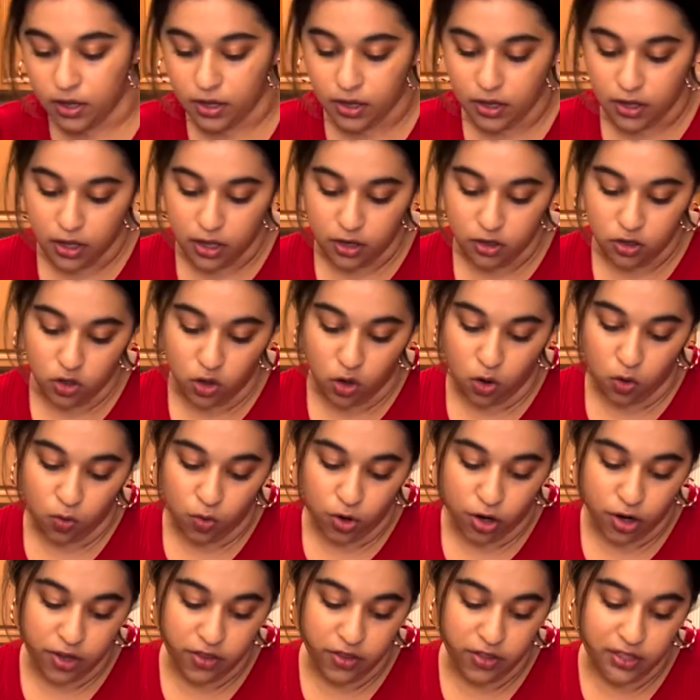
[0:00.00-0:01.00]
And don't
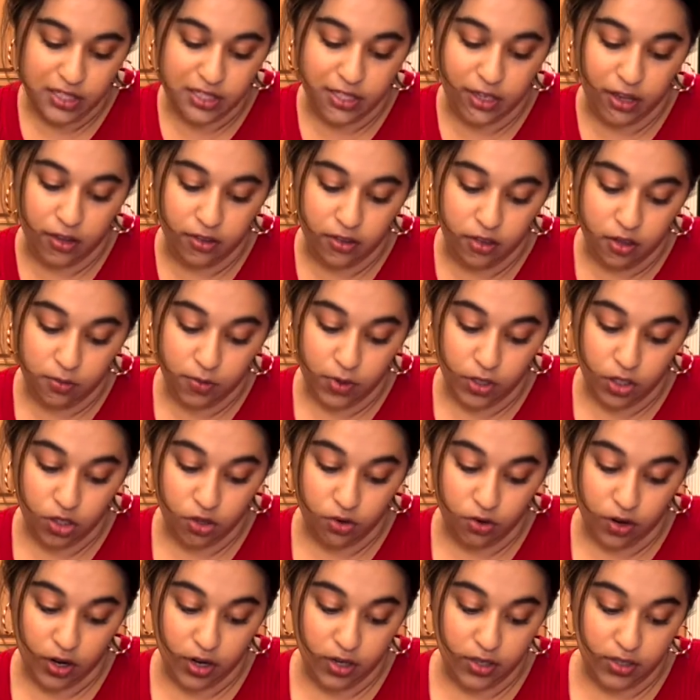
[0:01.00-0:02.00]
worry, the side that we
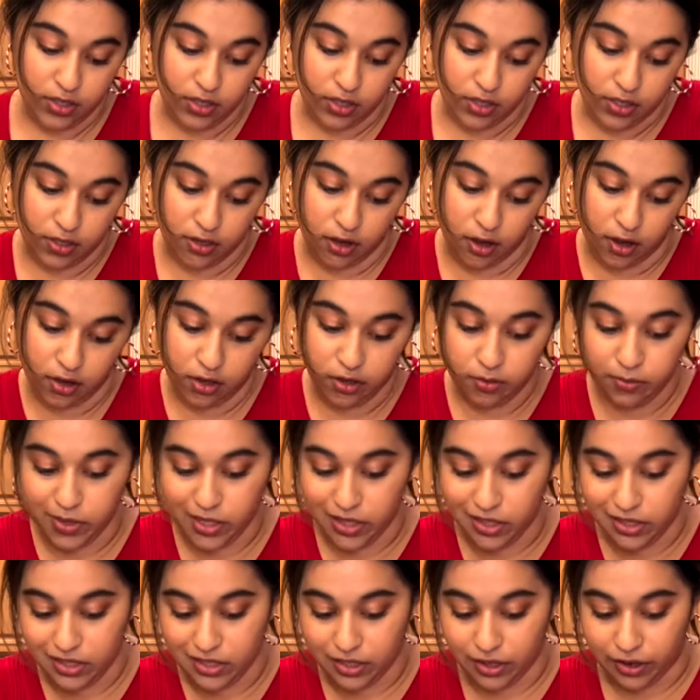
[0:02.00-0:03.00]
trace is not gonna be
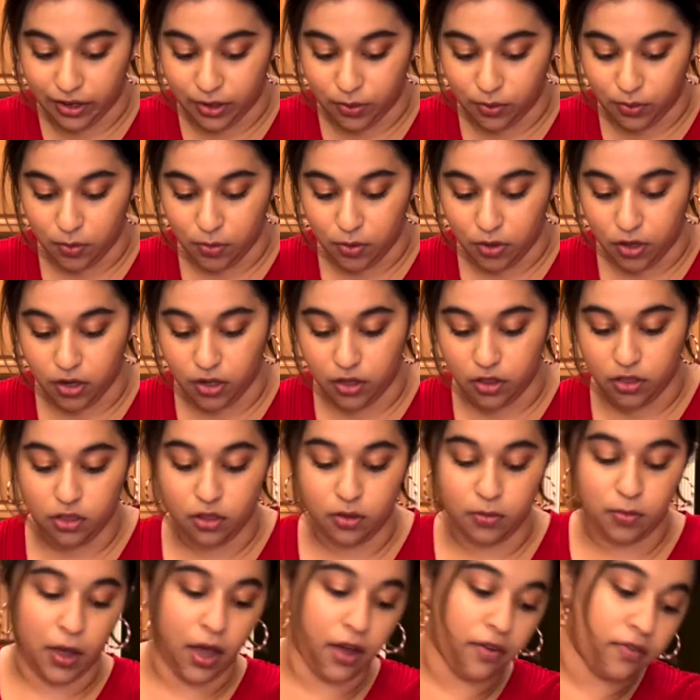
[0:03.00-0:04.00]
the side we put
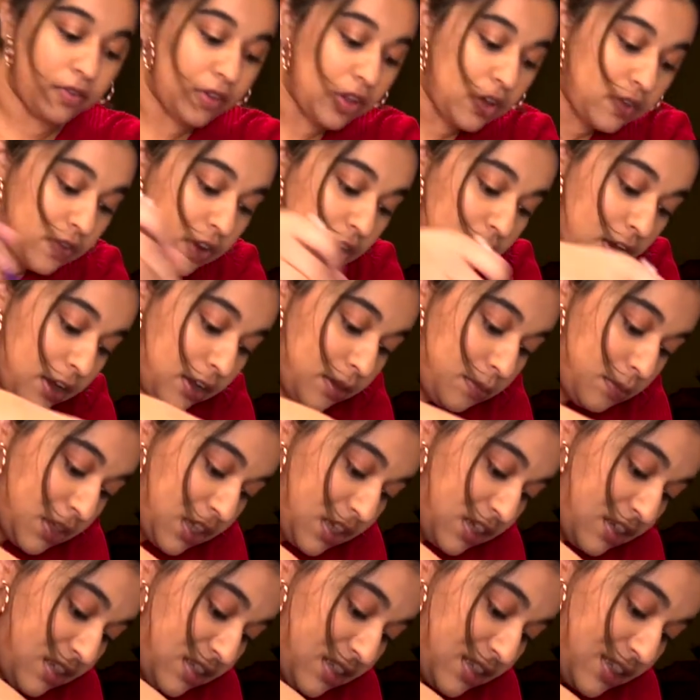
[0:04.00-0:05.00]
the pavlova on
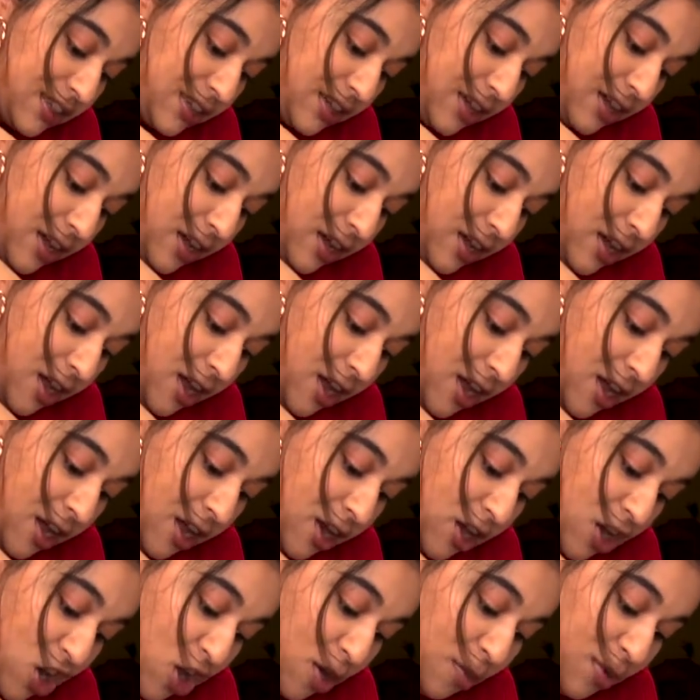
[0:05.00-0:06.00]
because
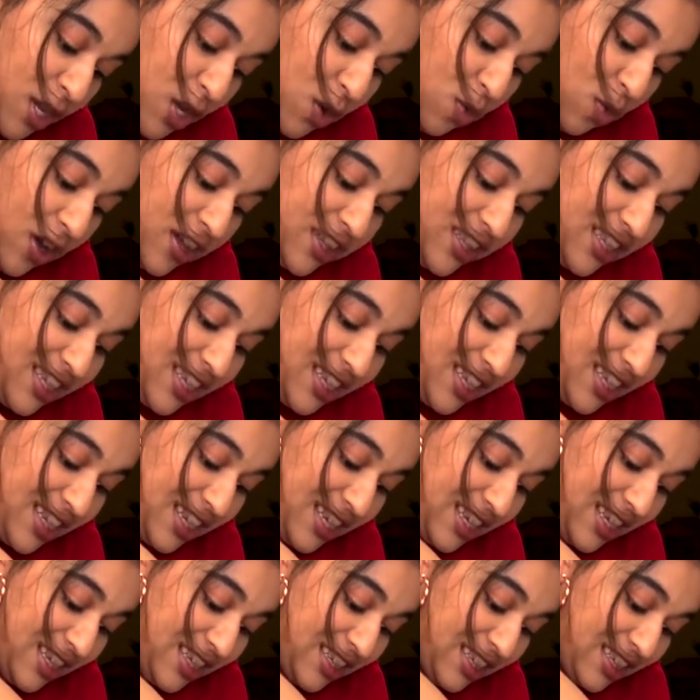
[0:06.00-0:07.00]
nobody wants to
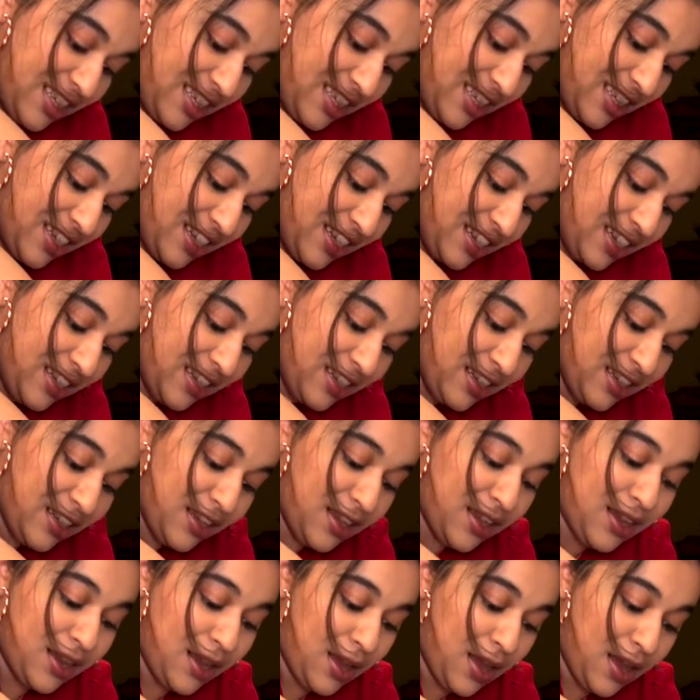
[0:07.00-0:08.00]
eat
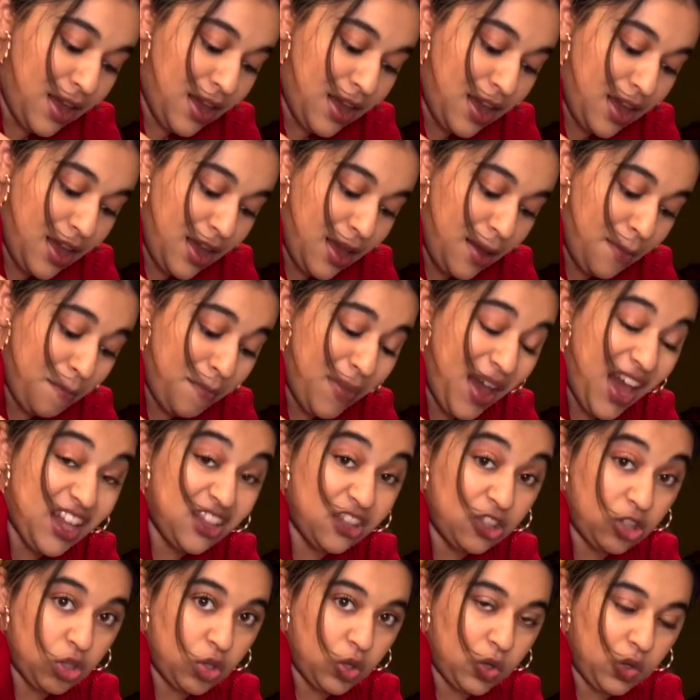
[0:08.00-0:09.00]

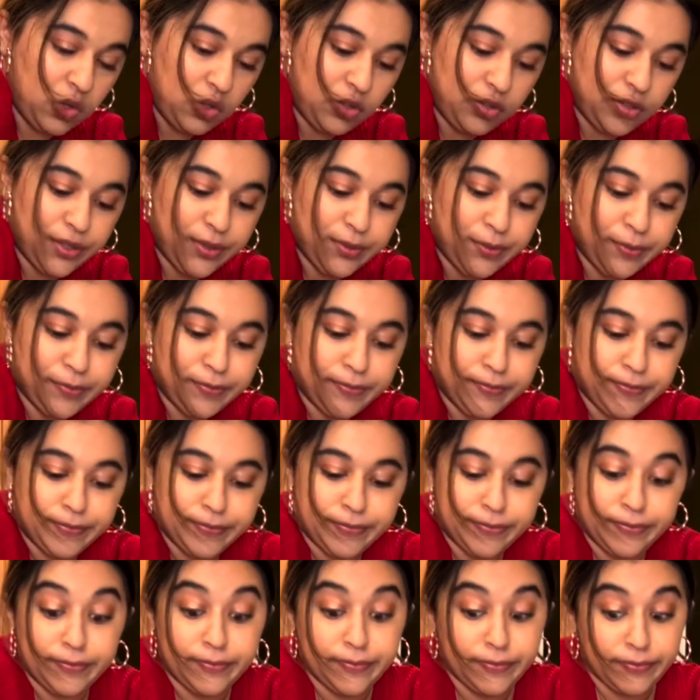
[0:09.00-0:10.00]
pencil.
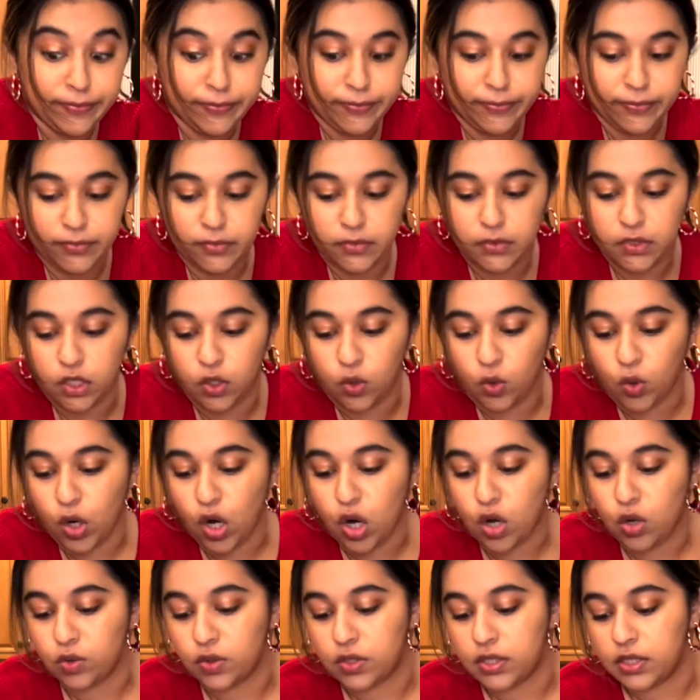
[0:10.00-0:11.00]

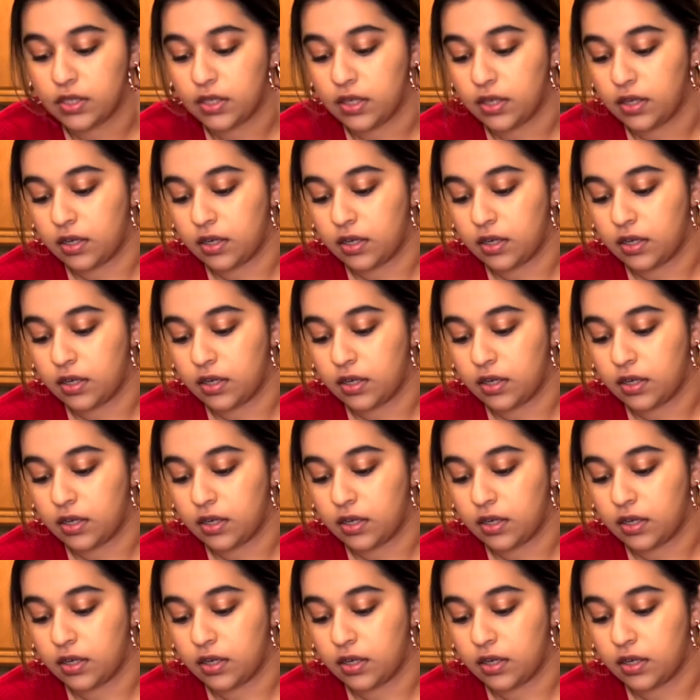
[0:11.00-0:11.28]
Gross.